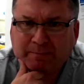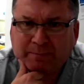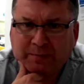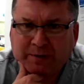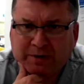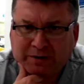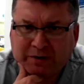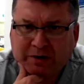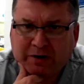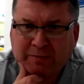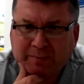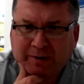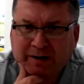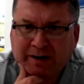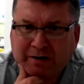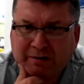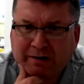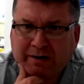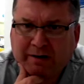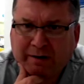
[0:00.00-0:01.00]
Started my
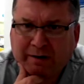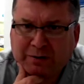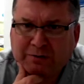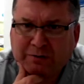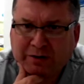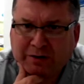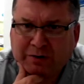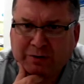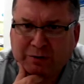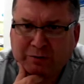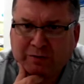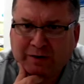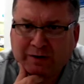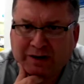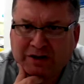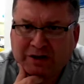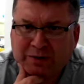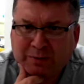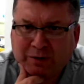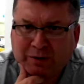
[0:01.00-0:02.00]
career, I was running so
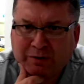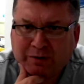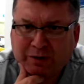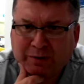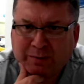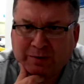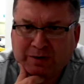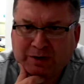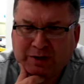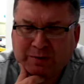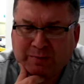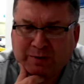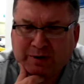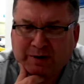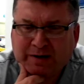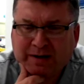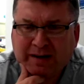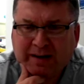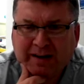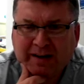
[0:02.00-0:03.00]
fast you would have thought it was a
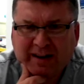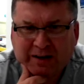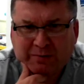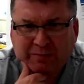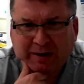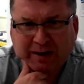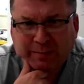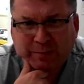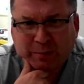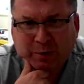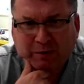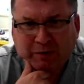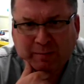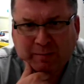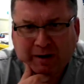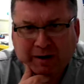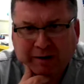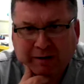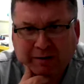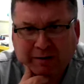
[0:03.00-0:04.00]
sprint. It's really more of a
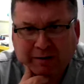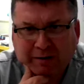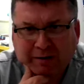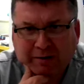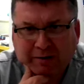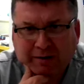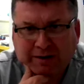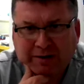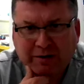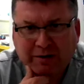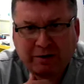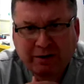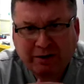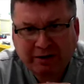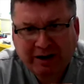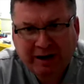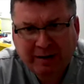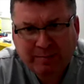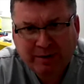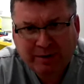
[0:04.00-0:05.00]
marathon. Like you got to
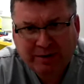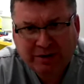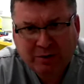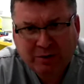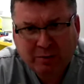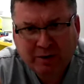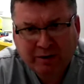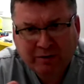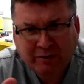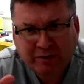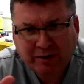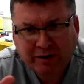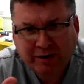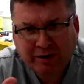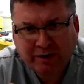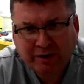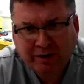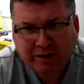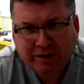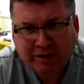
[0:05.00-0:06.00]
keep this going for
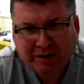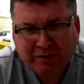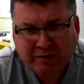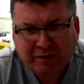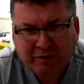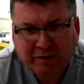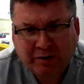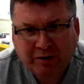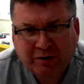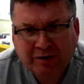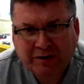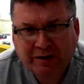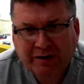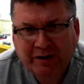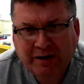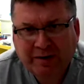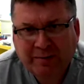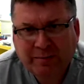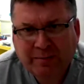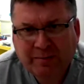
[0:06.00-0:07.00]
a long
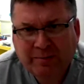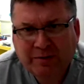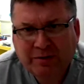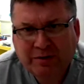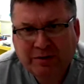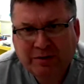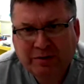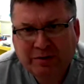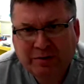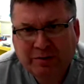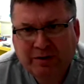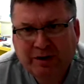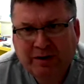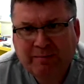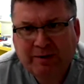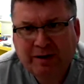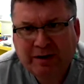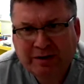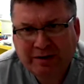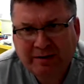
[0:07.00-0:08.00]
time. So it
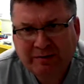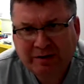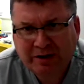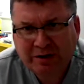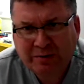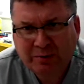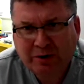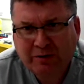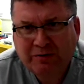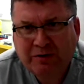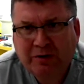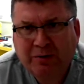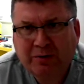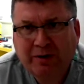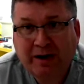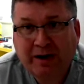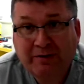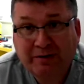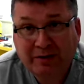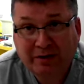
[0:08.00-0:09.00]
means every so often you're going to
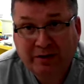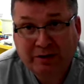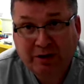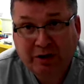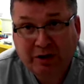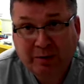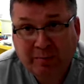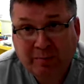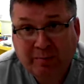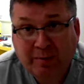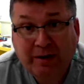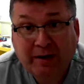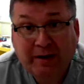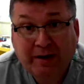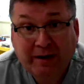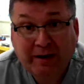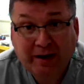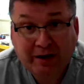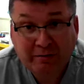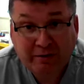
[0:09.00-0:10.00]
have to stop
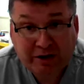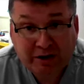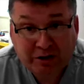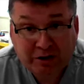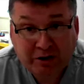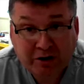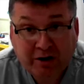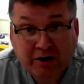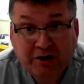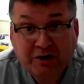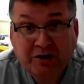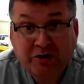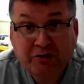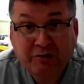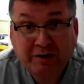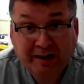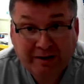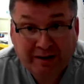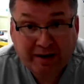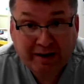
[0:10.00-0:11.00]
and recharge and
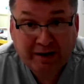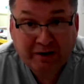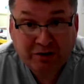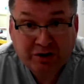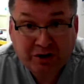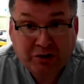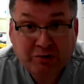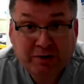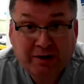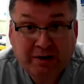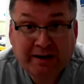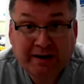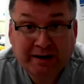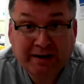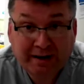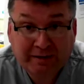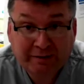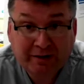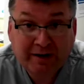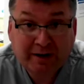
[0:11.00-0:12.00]
drink the energy drink and
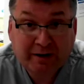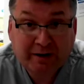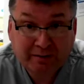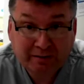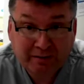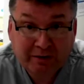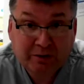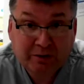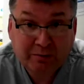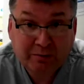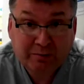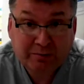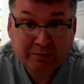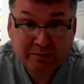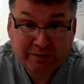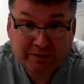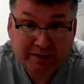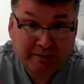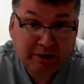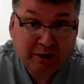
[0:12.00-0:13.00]
have a little,
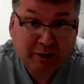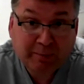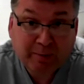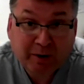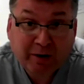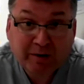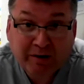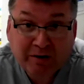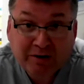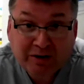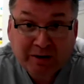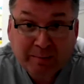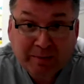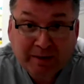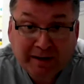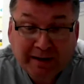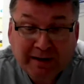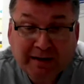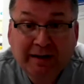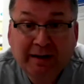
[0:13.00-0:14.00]
cereal bar or
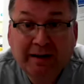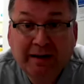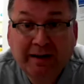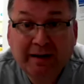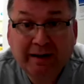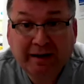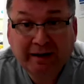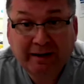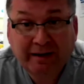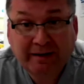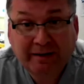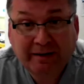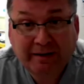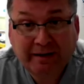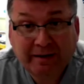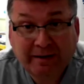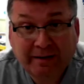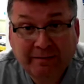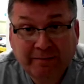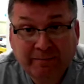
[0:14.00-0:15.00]
something, and
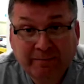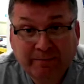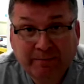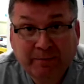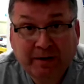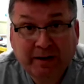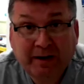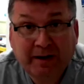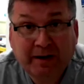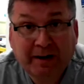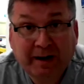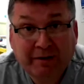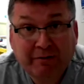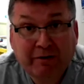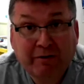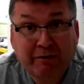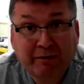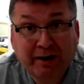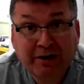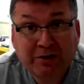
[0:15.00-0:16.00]
kind of
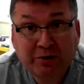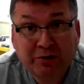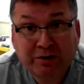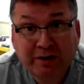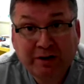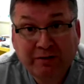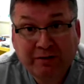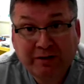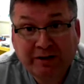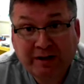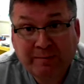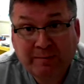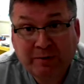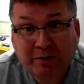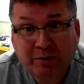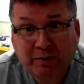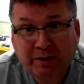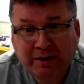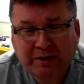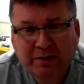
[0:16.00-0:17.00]
refresh yourself and keep
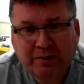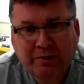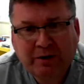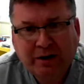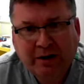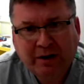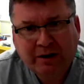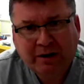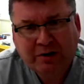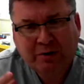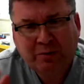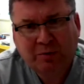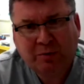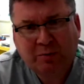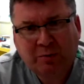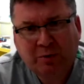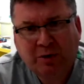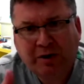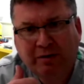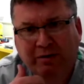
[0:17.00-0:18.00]
going. So
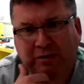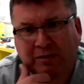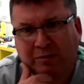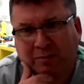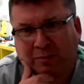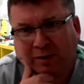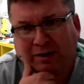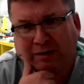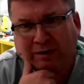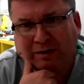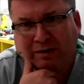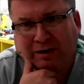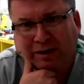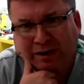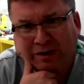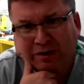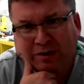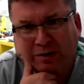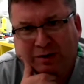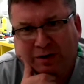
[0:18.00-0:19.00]
what are the
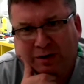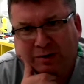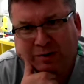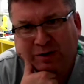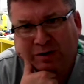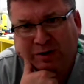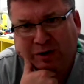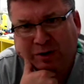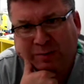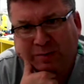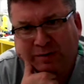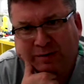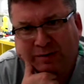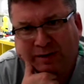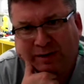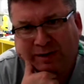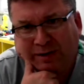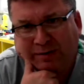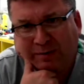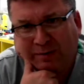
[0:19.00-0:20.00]
things you do in terms of
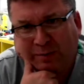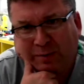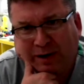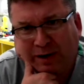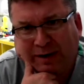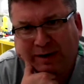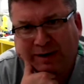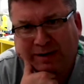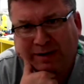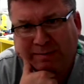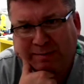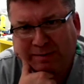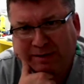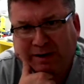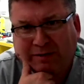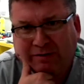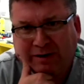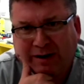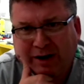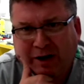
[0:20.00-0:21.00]
that wellness
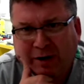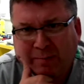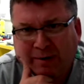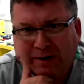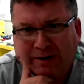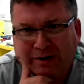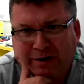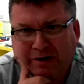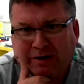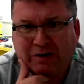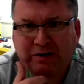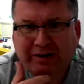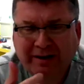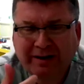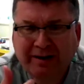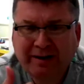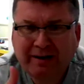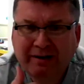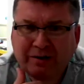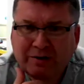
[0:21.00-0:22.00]
self care piece? How do you take
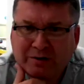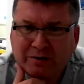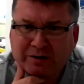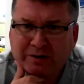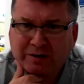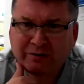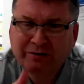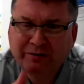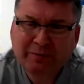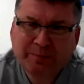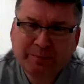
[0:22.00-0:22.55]
care of yourself?